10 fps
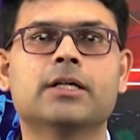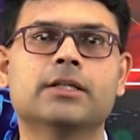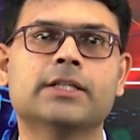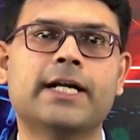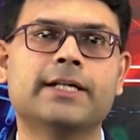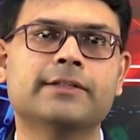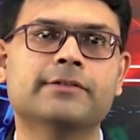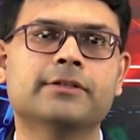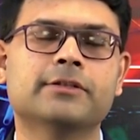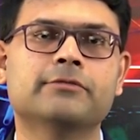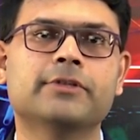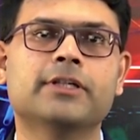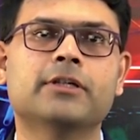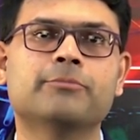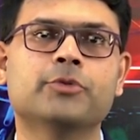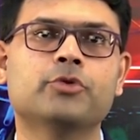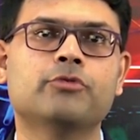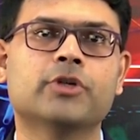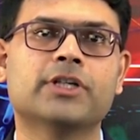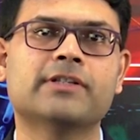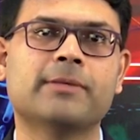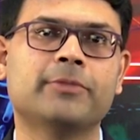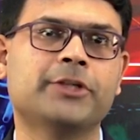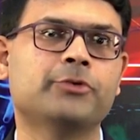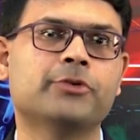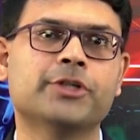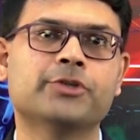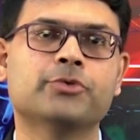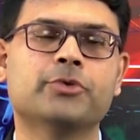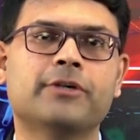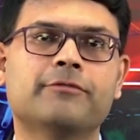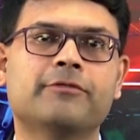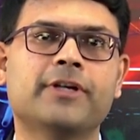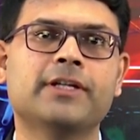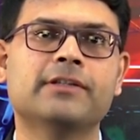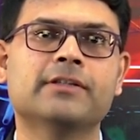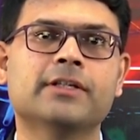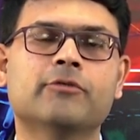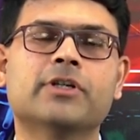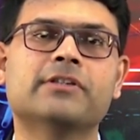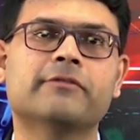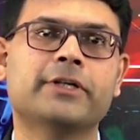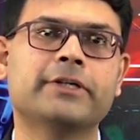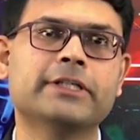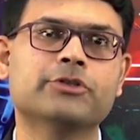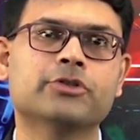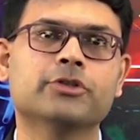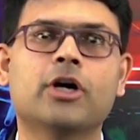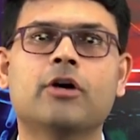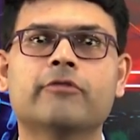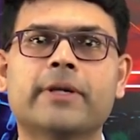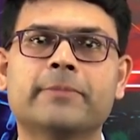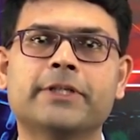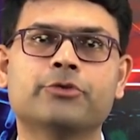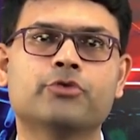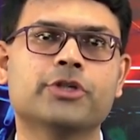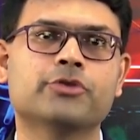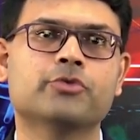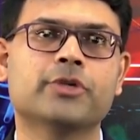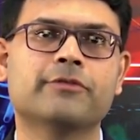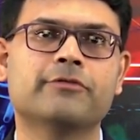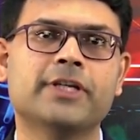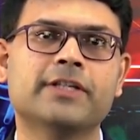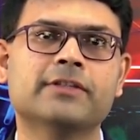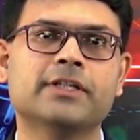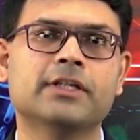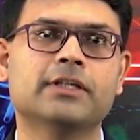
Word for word: uh, that is uh, we compute what is amplitude ratio and phase what is the variation of amplitude ratio and phase